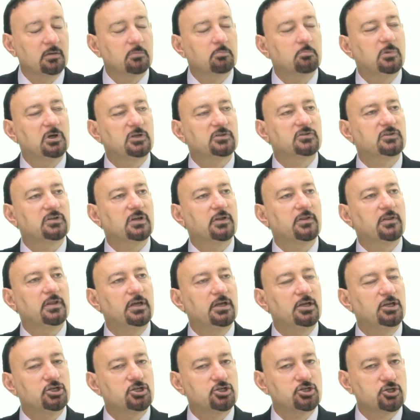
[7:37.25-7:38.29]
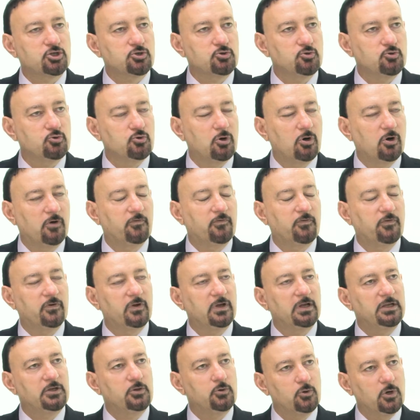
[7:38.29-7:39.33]
But the issue of
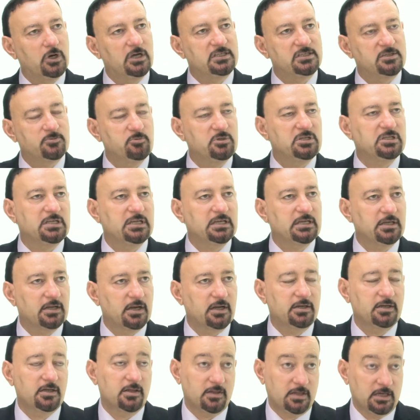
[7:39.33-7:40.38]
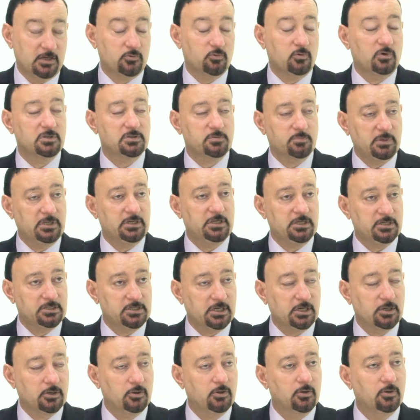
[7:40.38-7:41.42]
U.S. meeting Iranian, that was many years
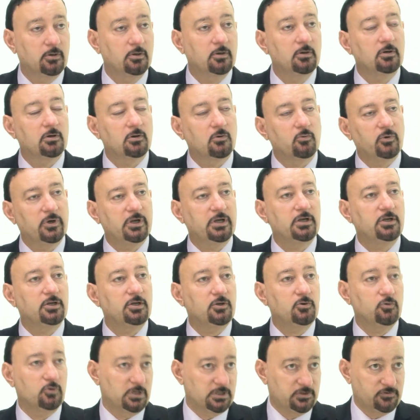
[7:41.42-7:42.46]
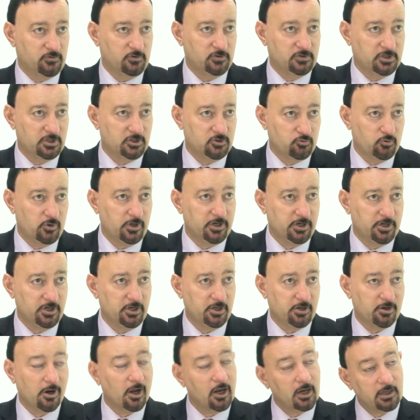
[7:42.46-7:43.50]
ago when U.S. forces were in
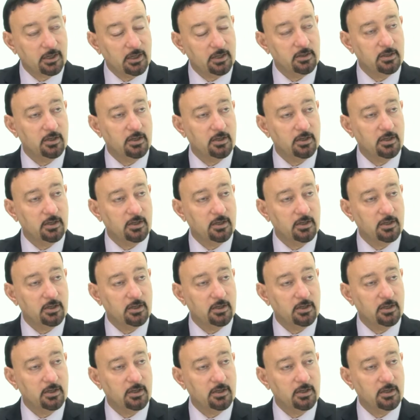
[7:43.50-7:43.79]
Iraq, and they